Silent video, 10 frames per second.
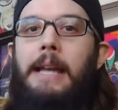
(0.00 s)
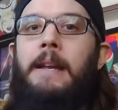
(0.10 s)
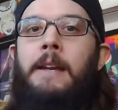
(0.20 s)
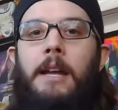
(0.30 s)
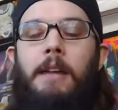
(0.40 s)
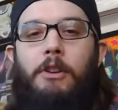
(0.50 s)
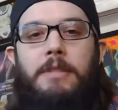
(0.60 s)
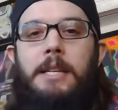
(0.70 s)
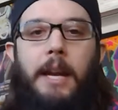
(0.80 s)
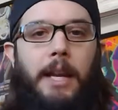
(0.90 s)
Like, if
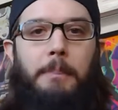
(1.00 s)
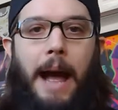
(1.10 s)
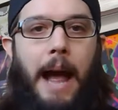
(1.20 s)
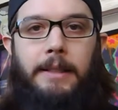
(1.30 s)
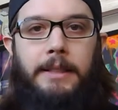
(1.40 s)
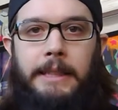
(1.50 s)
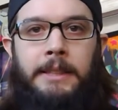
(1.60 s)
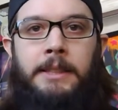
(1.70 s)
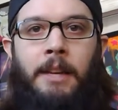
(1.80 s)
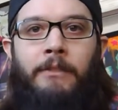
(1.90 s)
you've seen any of the
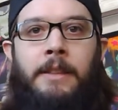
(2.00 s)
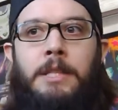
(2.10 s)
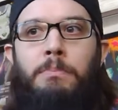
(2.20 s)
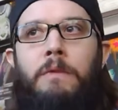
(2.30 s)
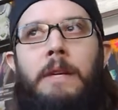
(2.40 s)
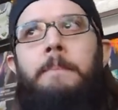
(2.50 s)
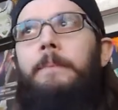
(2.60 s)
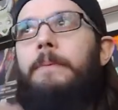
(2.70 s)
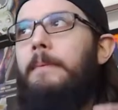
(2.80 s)
behind-the-scenes stuff on this movie,